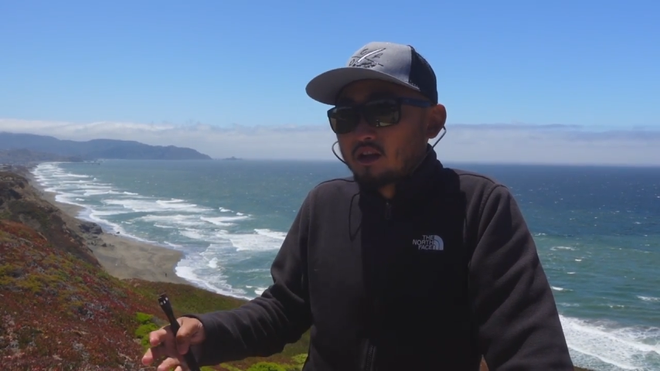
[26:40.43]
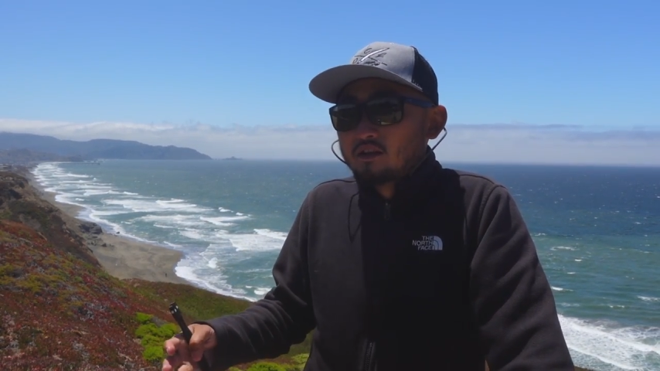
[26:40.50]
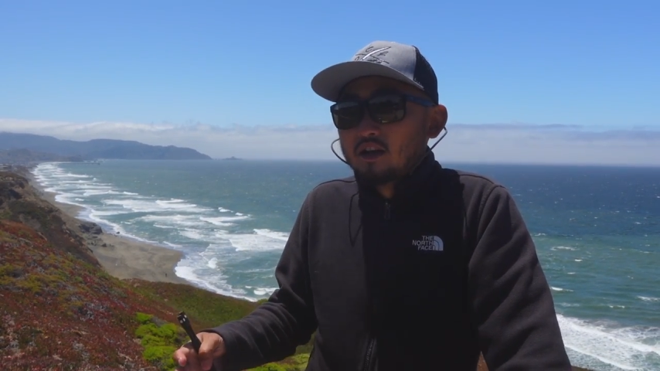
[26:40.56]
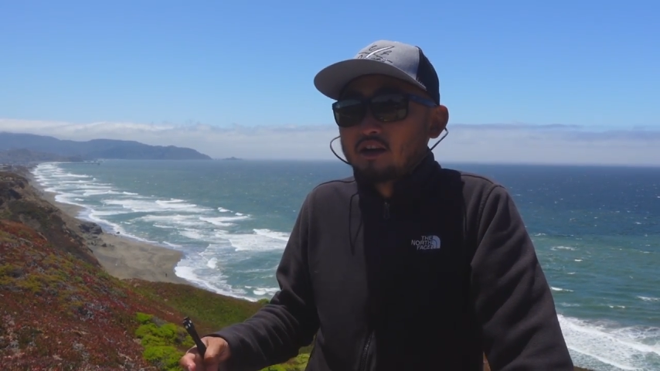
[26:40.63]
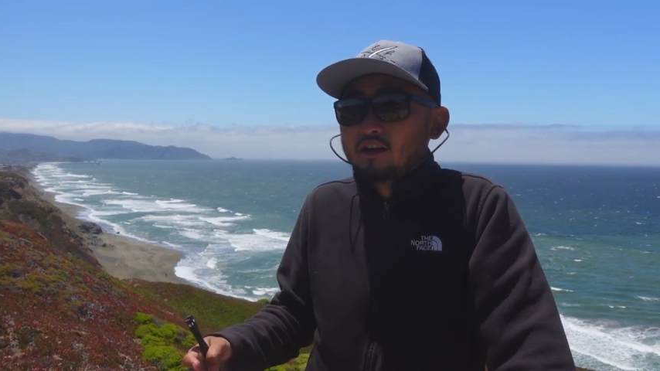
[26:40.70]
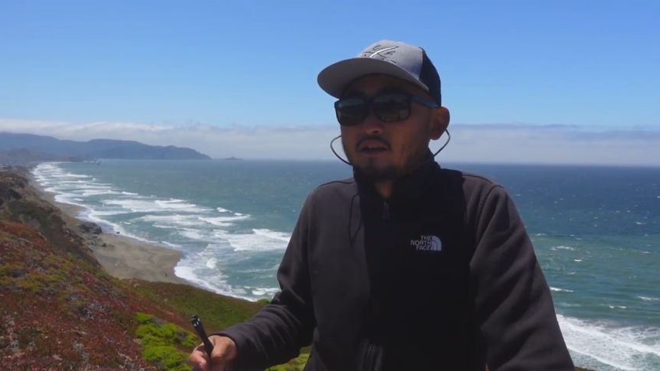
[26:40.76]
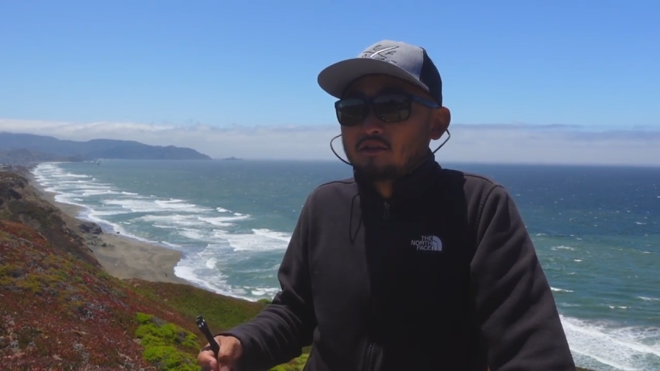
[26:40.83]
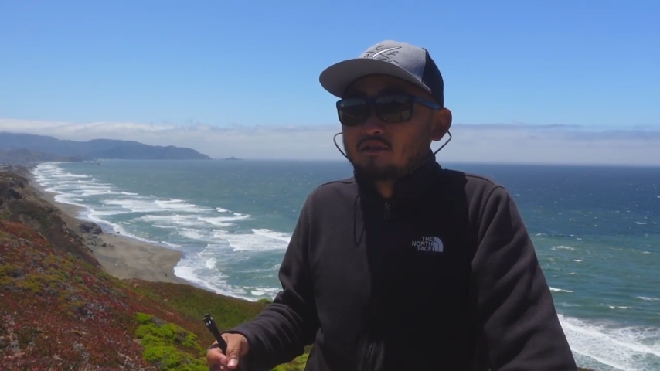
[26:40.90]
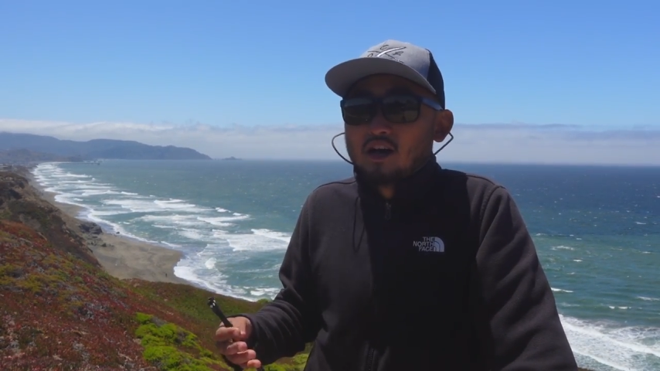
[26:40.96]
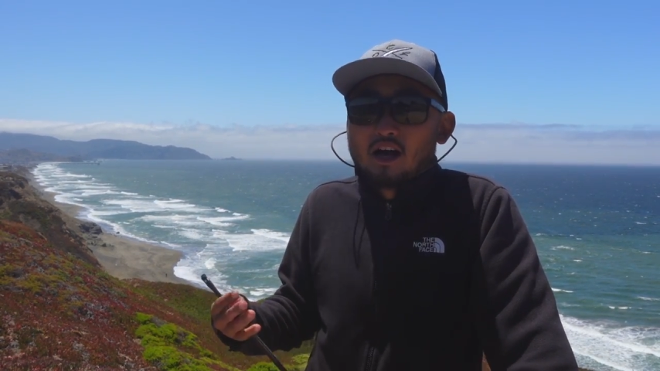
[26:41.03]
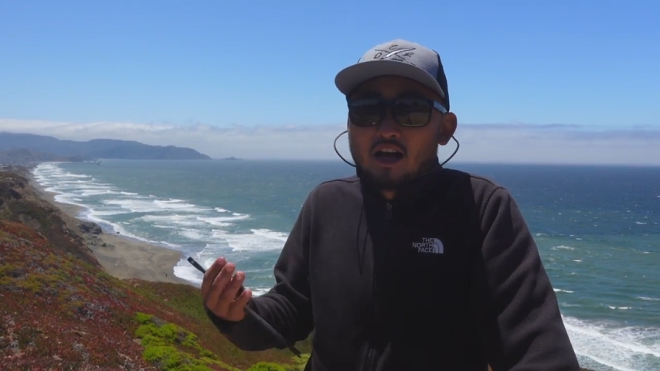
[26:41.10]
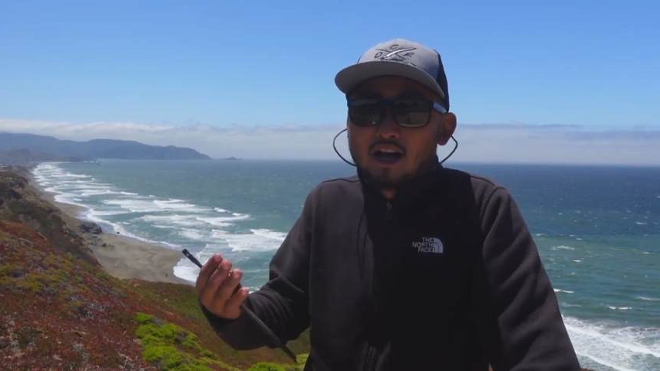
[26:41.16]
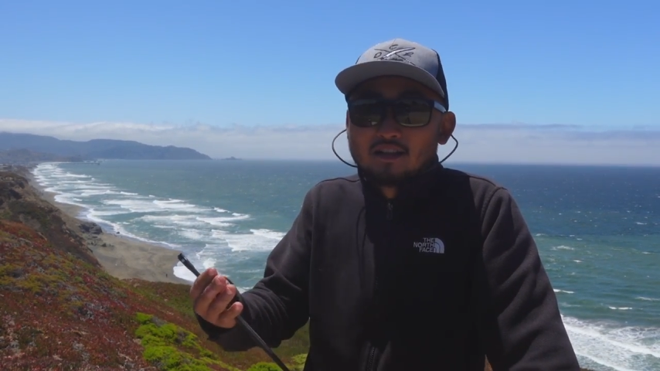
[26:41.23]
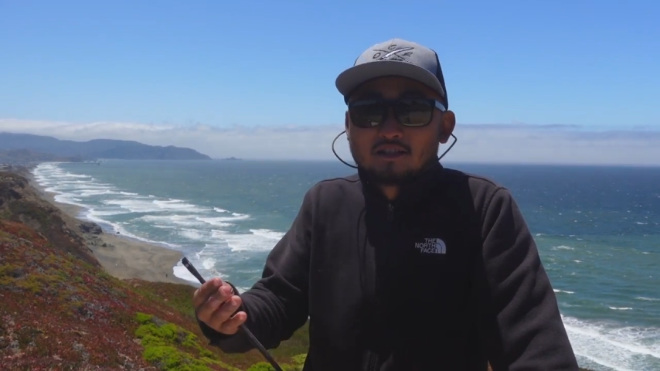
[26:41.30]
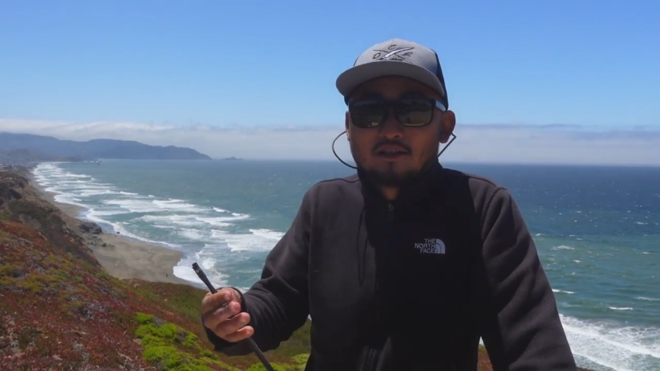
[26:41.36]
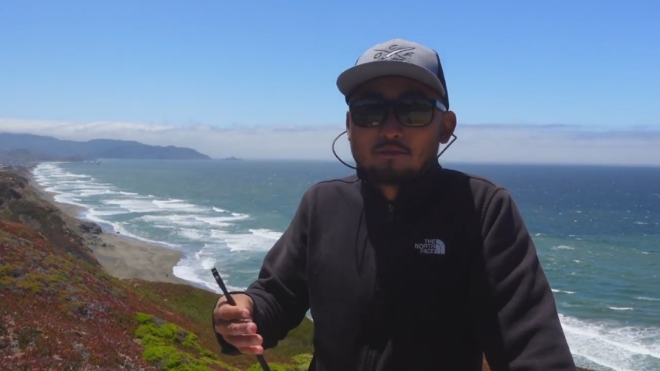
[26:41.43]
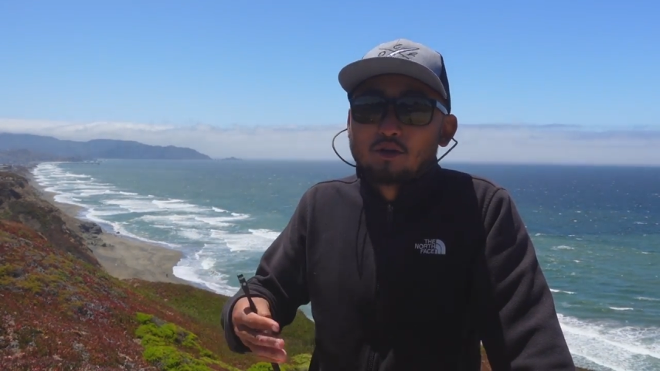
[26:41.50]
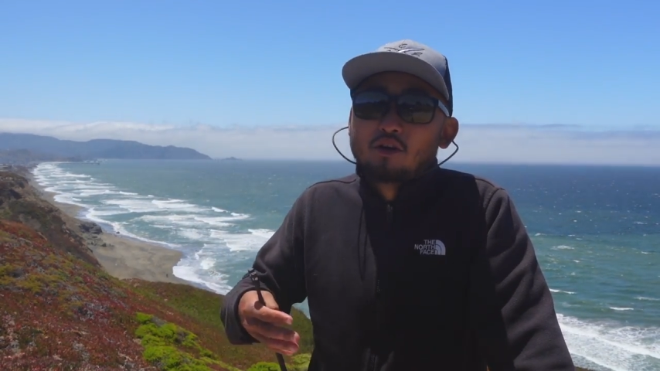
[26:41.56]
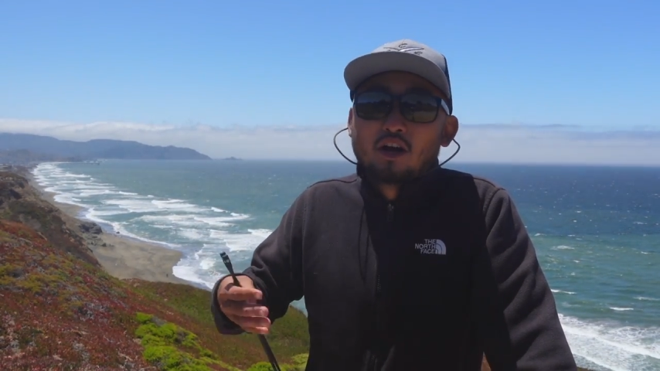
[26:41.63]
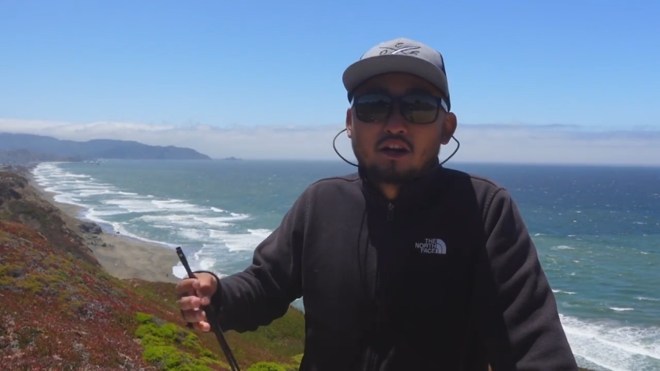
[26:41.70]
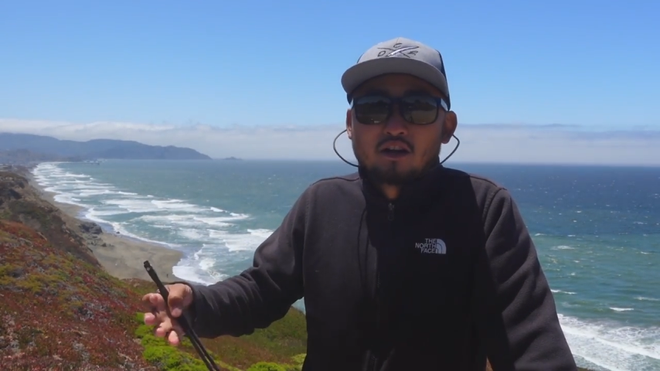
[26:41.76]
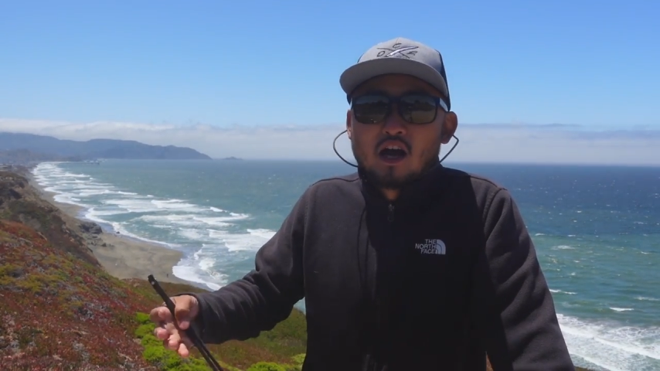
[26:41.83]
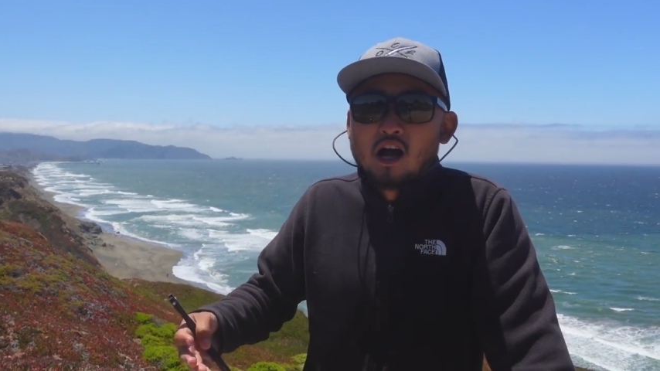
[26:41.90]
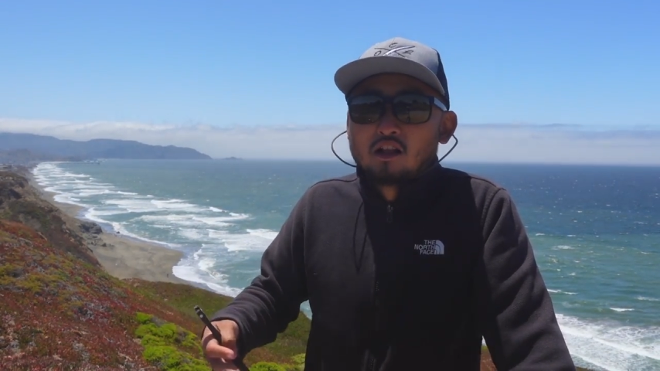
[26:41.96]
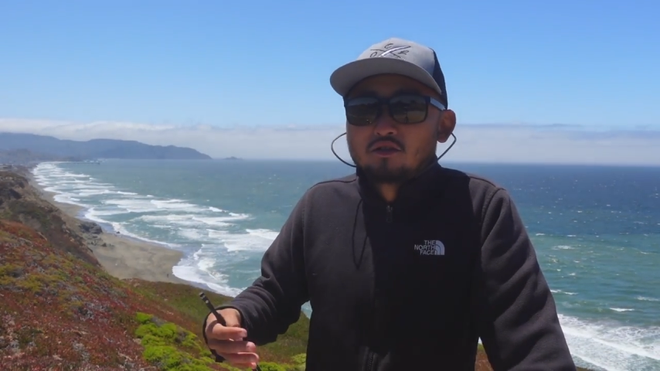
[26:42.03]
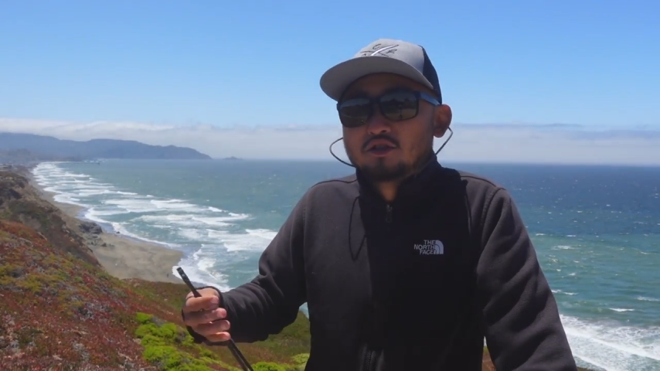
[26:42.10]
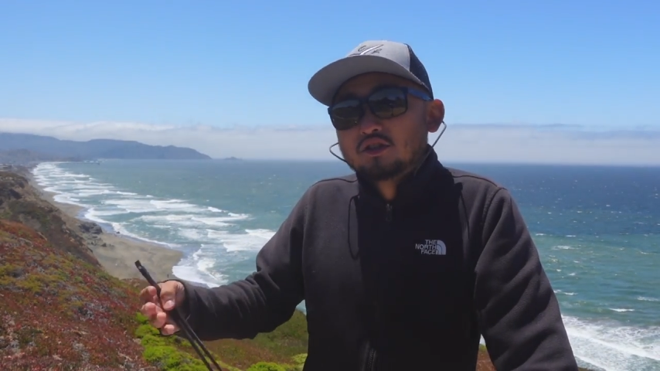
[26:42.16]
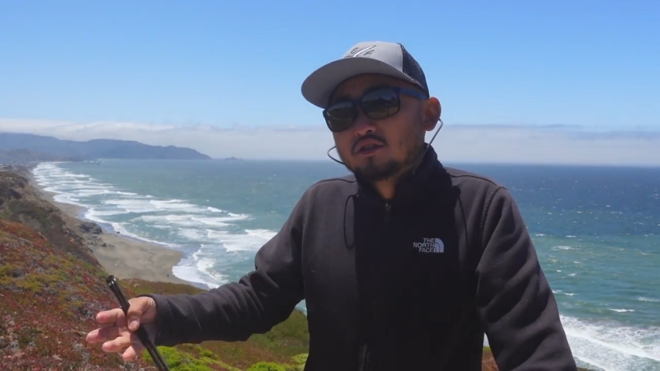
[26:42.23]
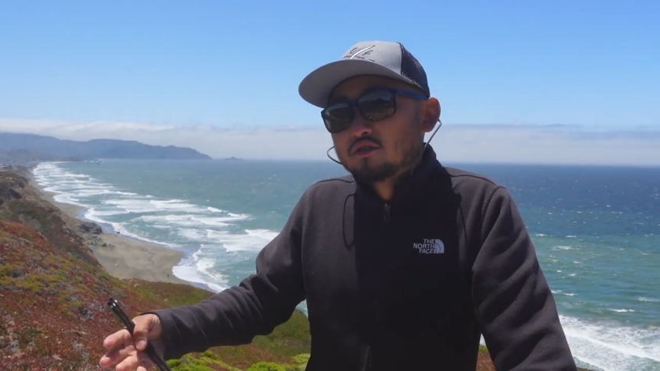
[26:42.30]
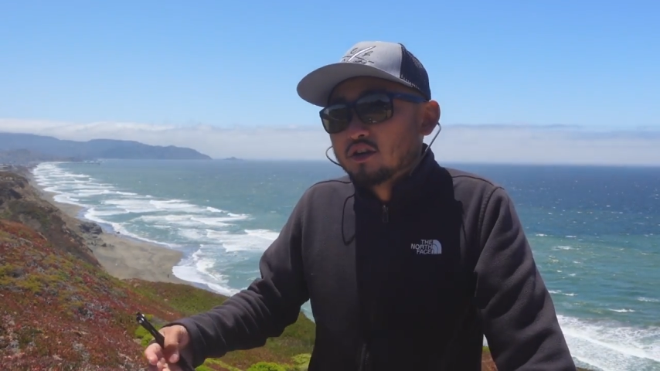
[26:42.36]
and then I ask them, you know, any
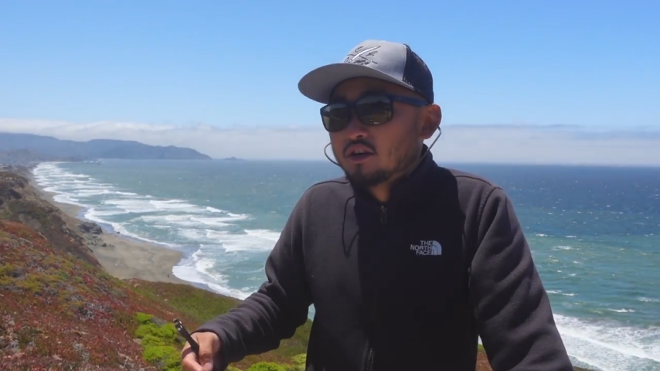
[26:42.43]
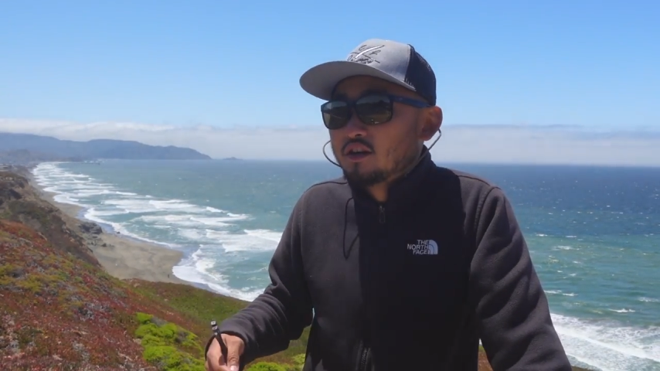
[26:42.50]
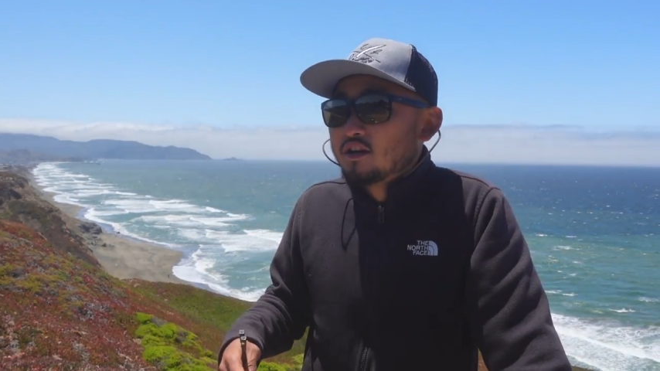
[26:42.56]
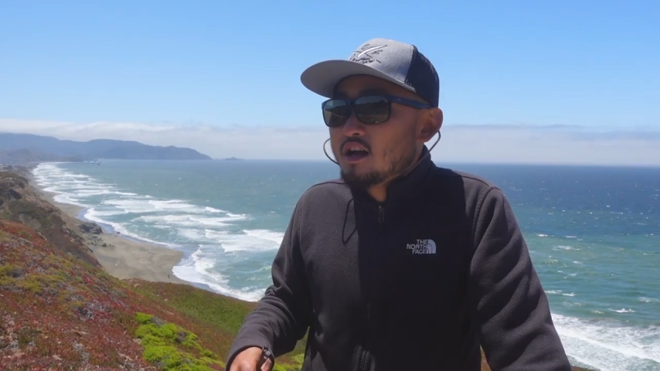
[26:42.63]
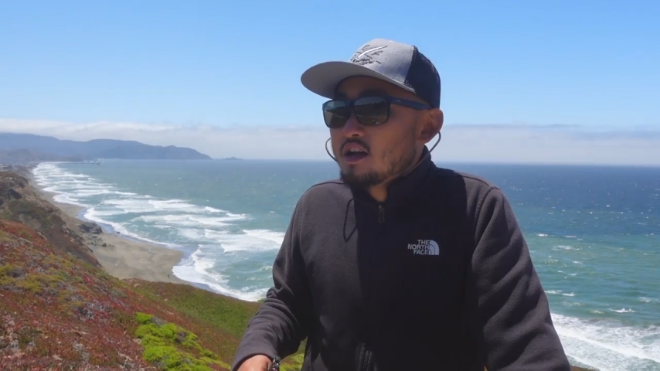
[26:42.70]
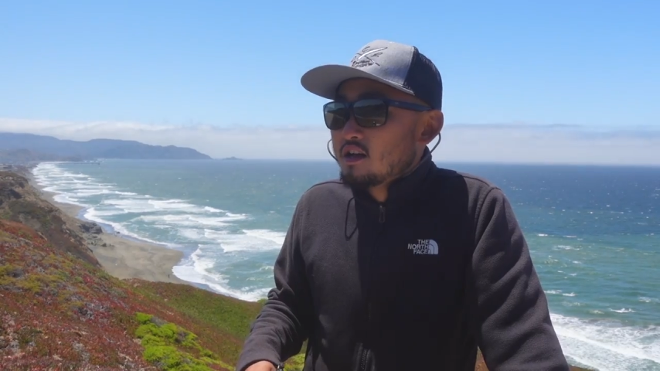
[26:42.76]
allergies or any